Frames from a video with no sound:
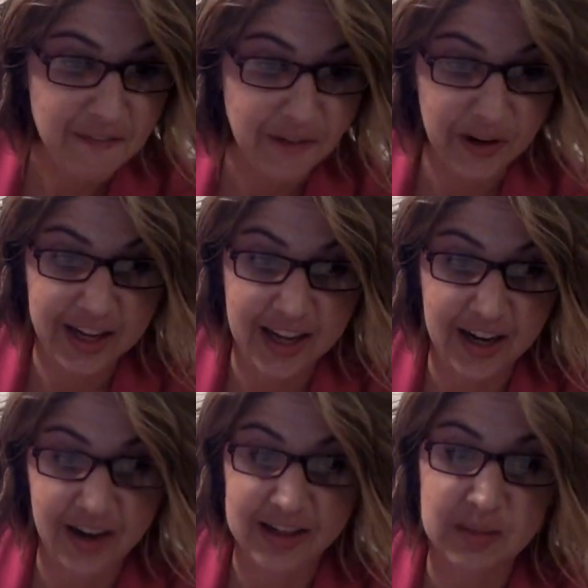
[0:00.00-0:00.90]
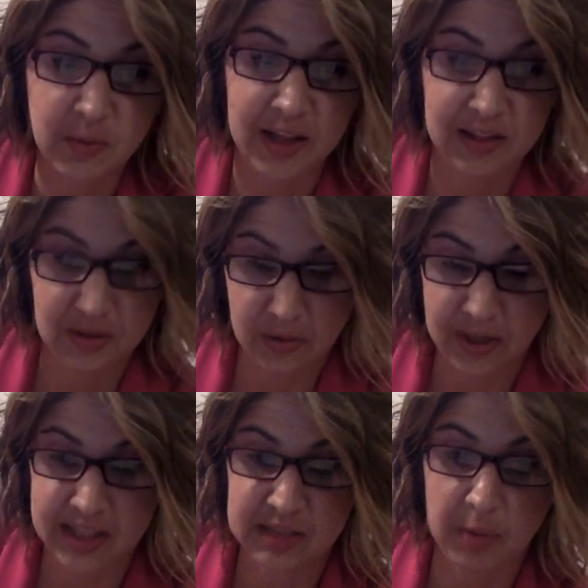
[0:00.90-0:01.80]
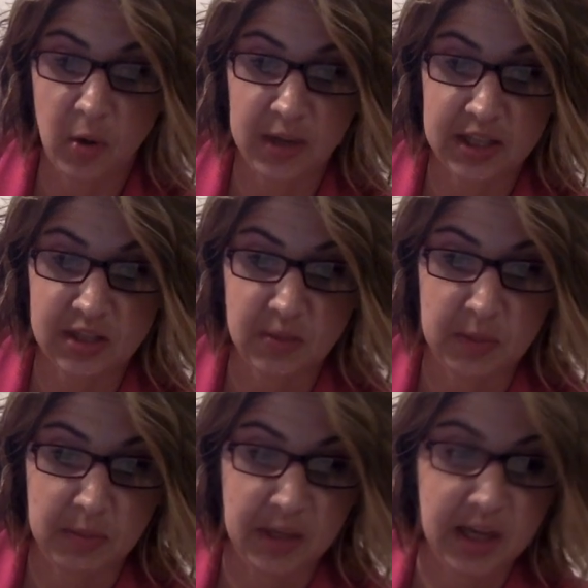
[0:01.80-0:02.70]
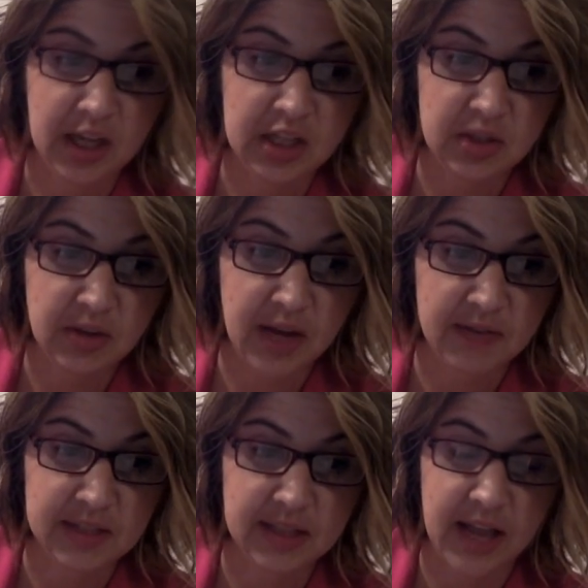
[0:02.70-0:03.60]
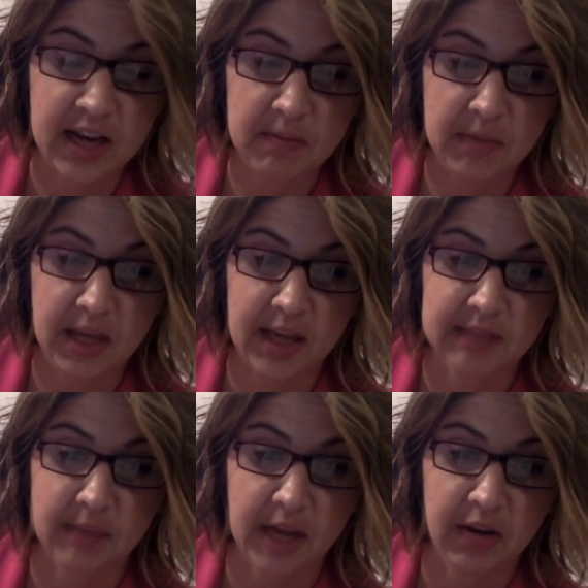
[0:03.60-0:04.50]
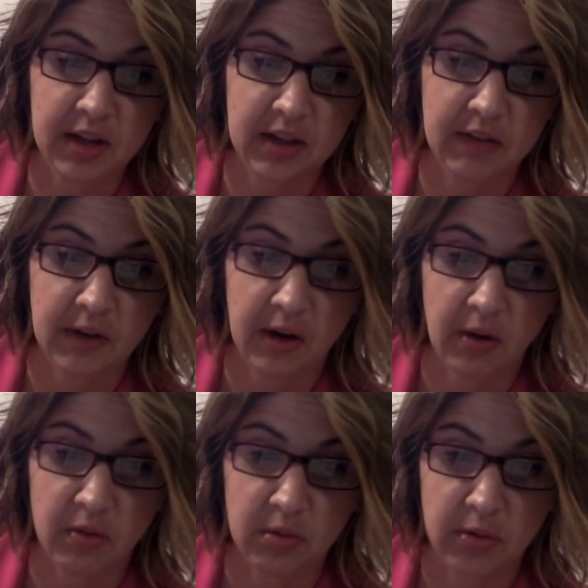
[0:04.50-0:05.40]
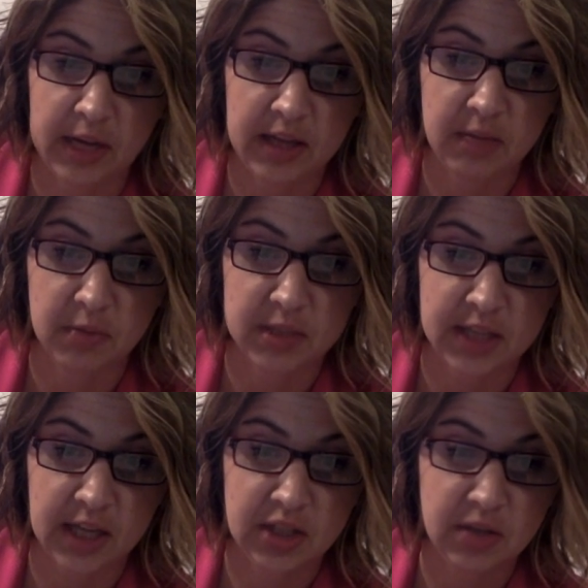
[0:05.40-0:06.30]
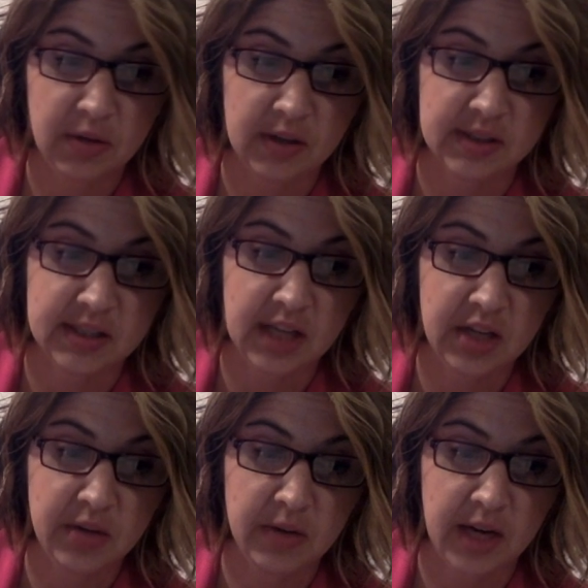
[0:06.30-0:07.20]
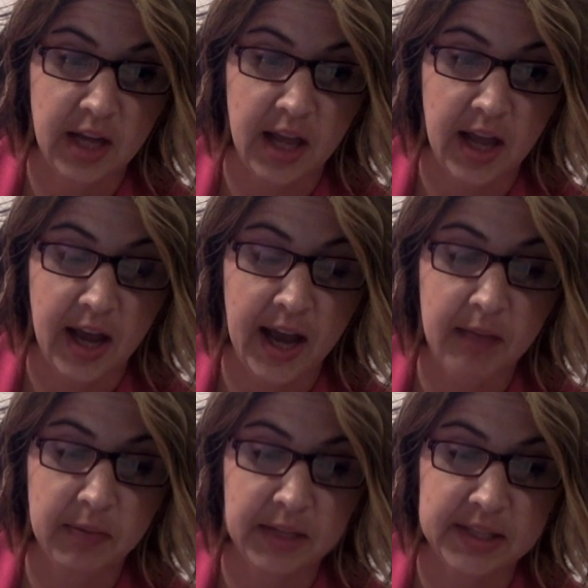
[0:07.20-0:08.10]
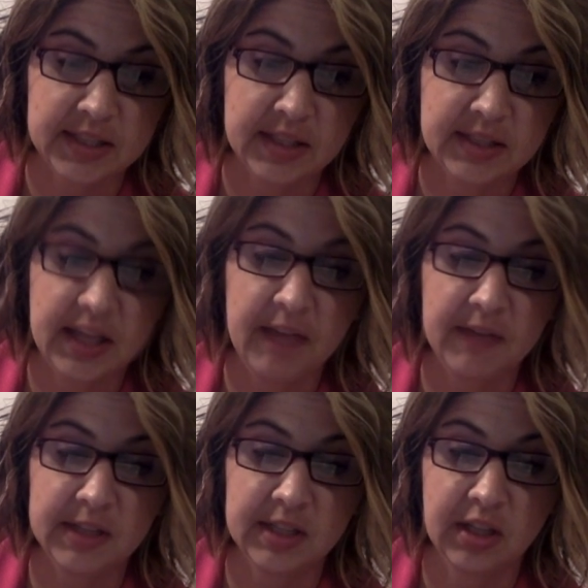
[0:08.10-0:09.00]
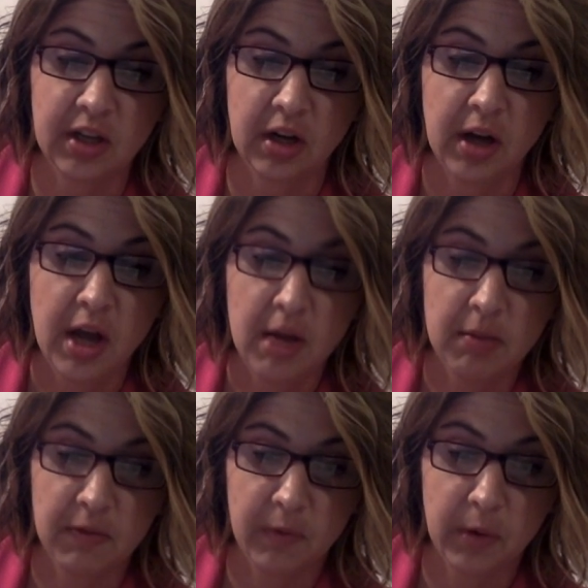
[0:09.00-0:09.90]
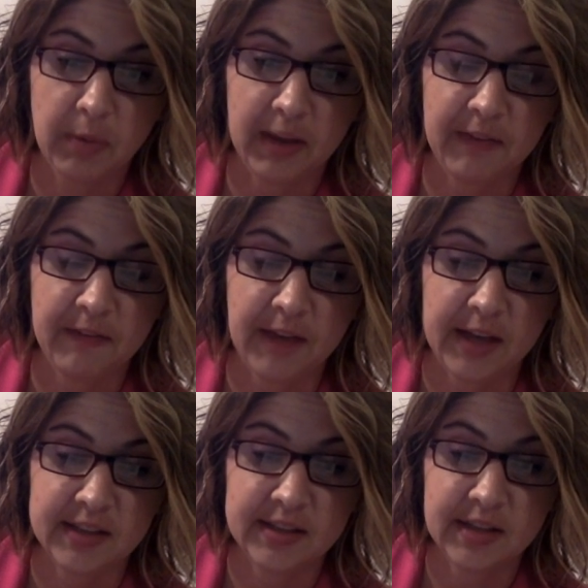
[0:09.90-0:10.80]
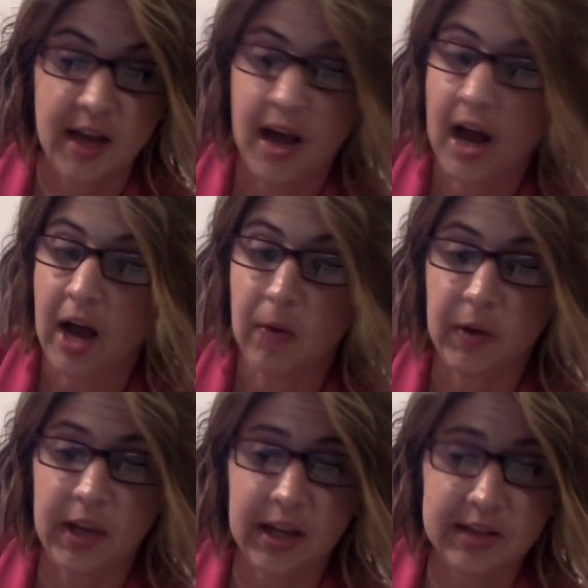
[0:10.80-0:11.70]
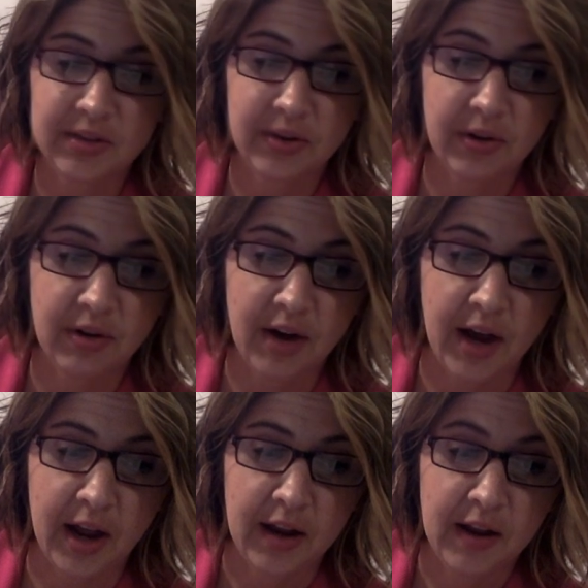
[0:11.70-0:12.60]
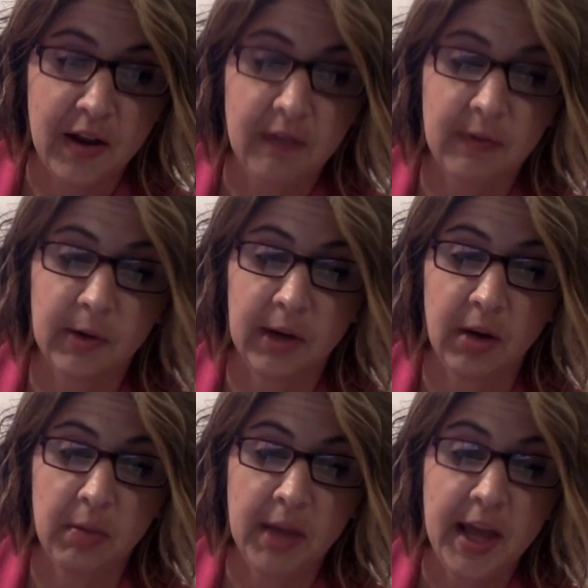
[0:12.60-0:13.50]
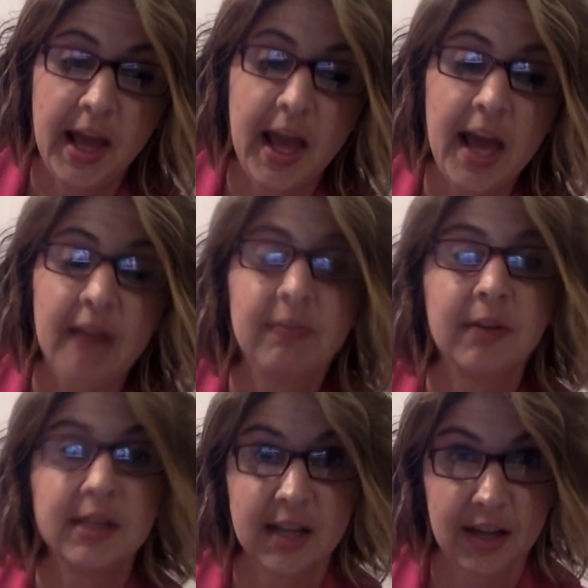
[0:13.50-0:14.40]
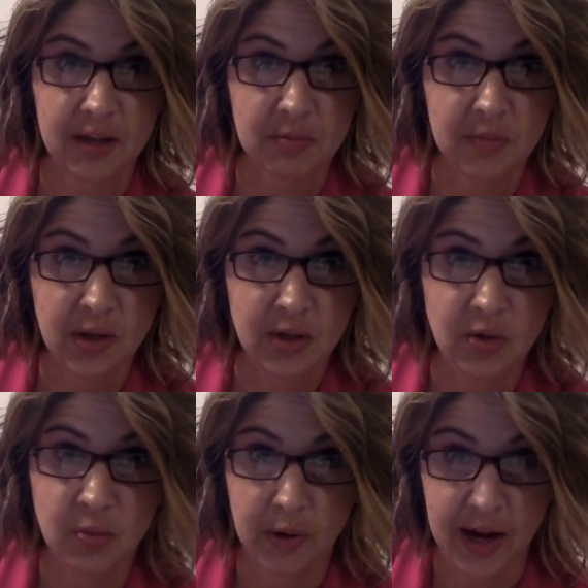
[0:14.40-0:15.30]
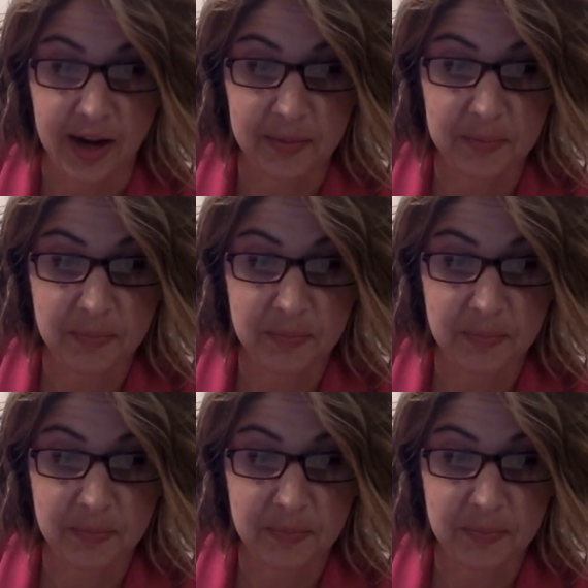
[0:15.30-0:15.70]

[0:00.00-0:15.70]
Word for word: For here is what the Lord has spoken to me. Because you have delighted me as my great lover, I will greatly protect you. I'll set you in a high place, safe and secure, before my face. I will answer your cry for help every time you pray.